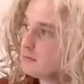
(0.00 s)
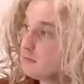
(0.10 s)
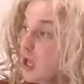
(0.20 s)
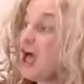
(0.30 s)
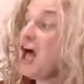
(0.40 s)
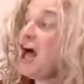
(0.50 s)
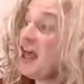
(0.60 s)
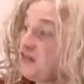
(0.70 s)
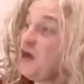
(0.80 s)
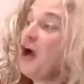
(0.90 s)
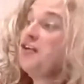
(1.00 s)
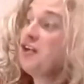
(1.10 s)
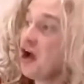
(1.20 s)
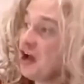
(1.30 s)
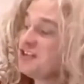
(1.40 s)
No, I thought
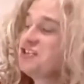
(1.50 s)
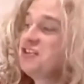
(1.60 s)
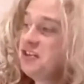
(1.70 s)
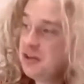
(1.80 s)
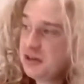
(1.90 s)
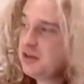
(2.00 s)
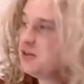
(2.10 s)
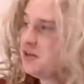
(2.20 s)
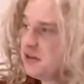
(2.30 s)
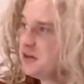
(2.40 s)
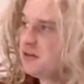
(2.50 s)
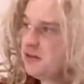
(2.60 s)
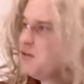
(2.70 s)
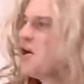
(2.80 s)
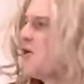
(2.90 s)
not.
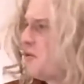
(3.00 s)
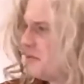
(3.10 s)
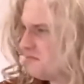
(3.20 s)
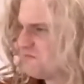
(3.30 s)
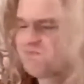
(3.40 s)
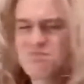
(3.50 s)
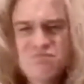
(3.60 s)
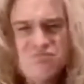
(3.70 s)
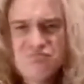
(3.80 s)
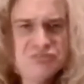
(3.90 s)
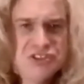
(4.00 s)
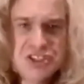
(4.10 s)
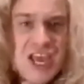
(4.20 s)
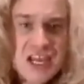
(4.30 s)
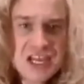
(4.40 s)
No.
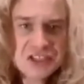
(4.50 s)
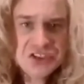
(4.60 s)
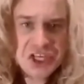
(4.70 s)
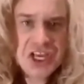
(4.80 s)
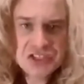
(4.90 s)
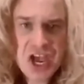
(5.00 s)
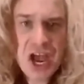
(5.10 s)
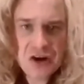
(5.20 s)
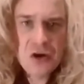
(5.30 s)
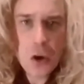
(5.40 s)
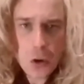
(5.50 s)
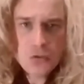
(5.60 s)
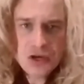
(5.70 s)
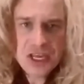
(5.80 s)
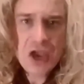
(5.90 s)
Jay Lynch is our
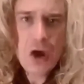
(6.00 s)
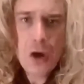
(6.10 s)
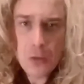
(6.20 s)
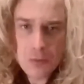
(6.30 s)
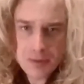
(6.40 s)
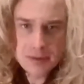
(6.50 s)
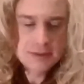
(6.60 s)
only hope.